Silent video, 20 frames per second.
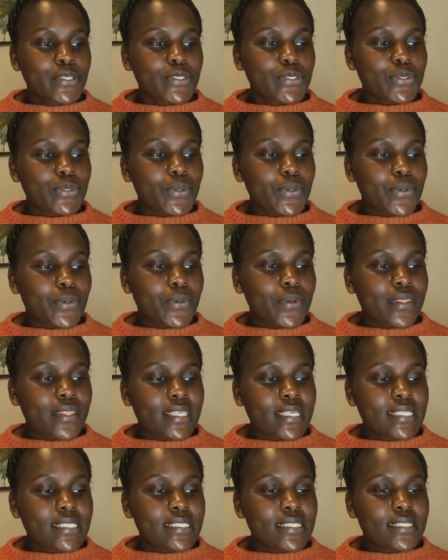So
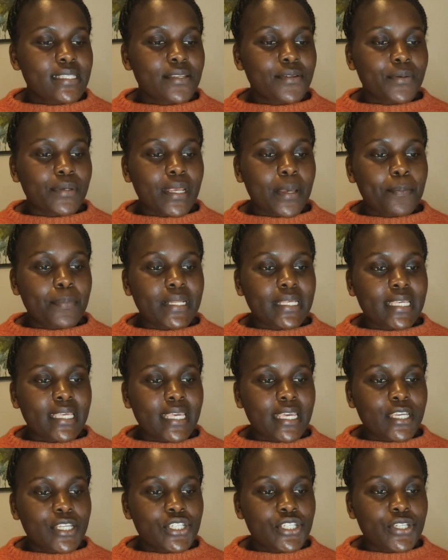this
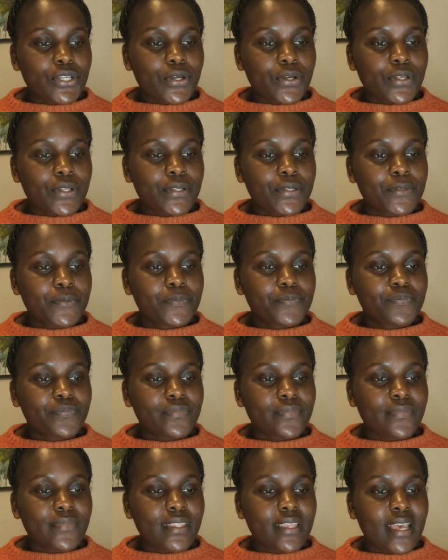reapplication,
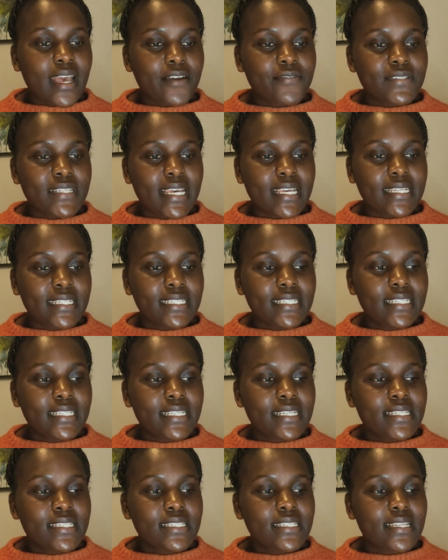after I did
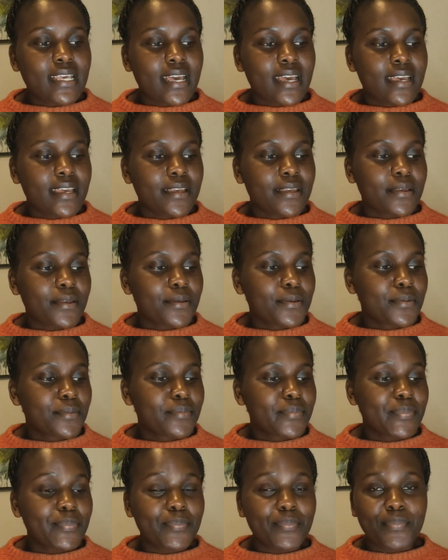it, I
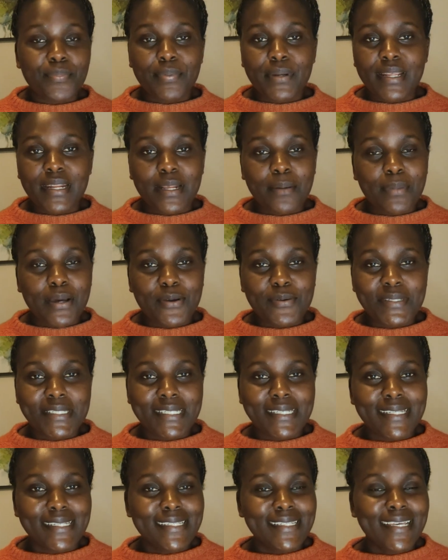prayed
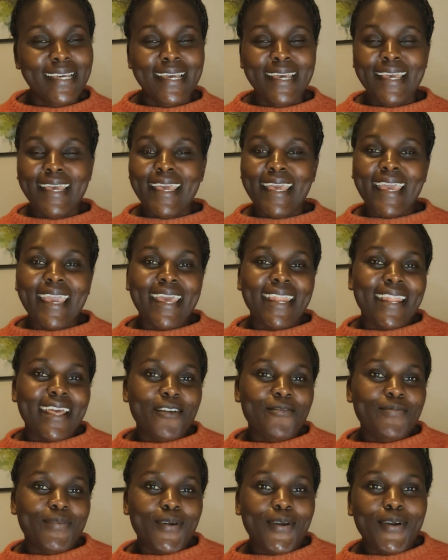about it and
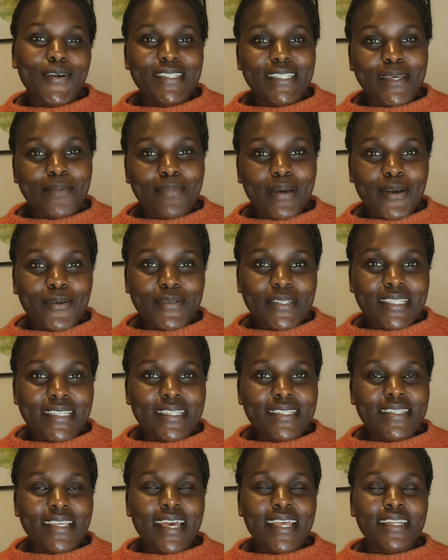I forgot about
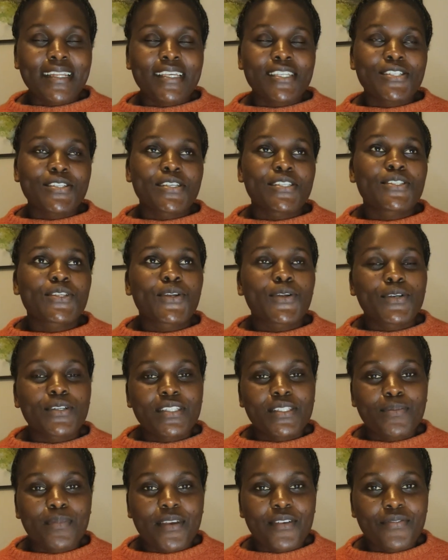it, and I just
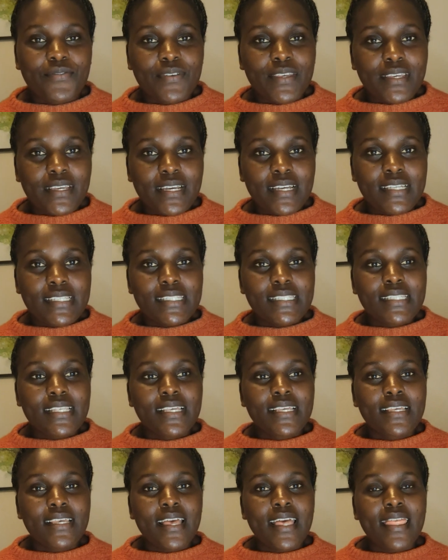crossed my fingers
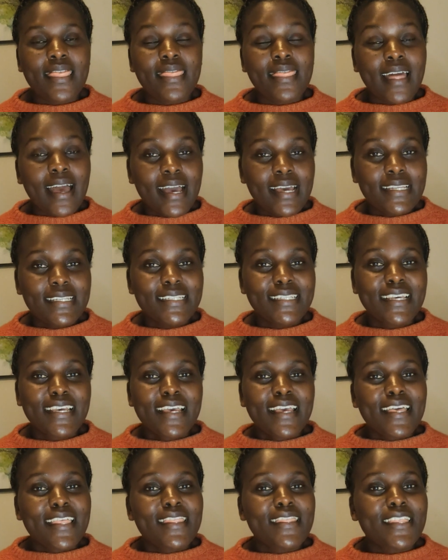that
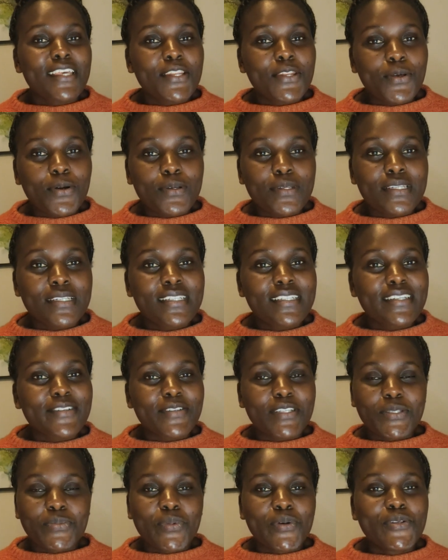they don't
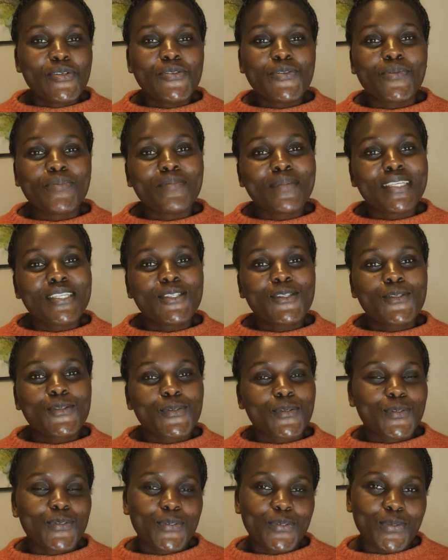respond to me
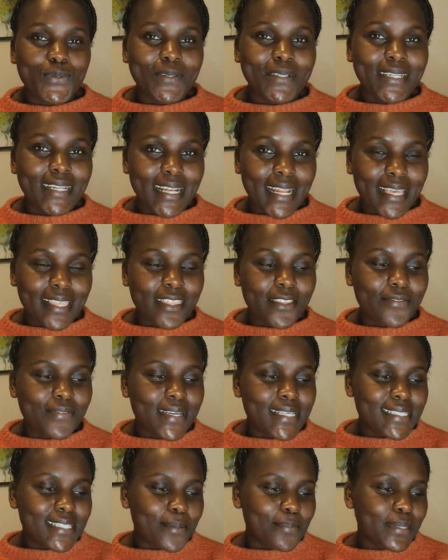so soon like the
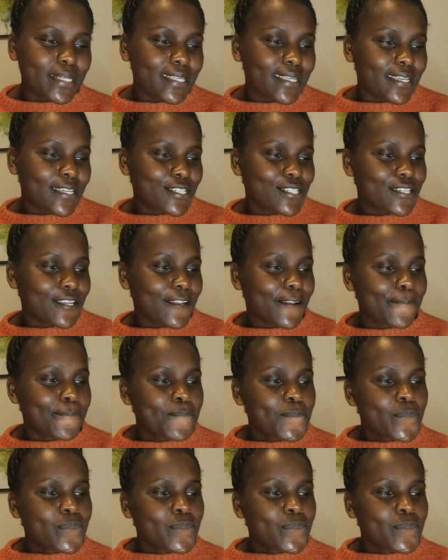first application.